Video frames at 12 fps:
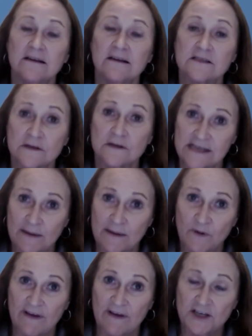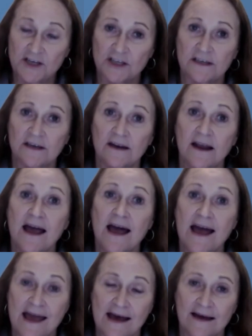suicide prevention
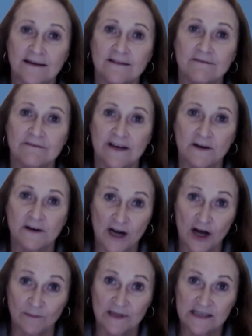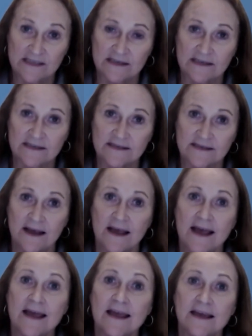and veteran homelessness
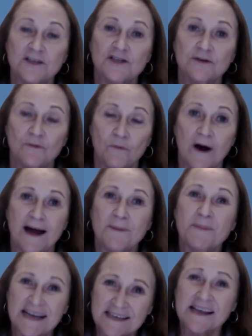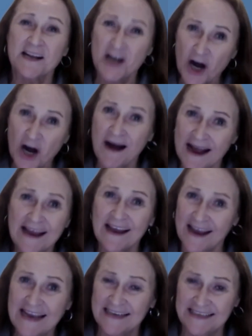into one because they go
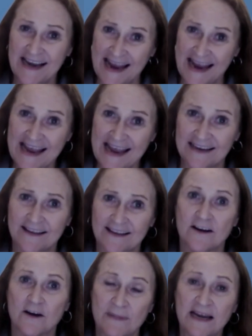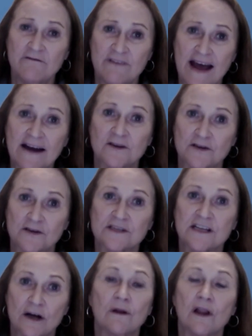hand in hand. There are many factors
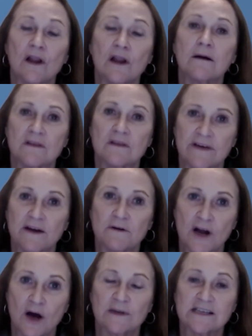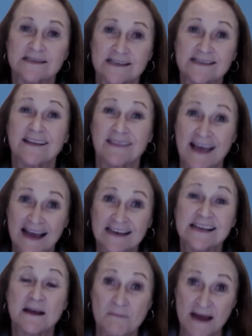that go along with veteran homelessness, and that
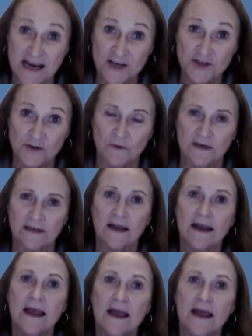is a major one.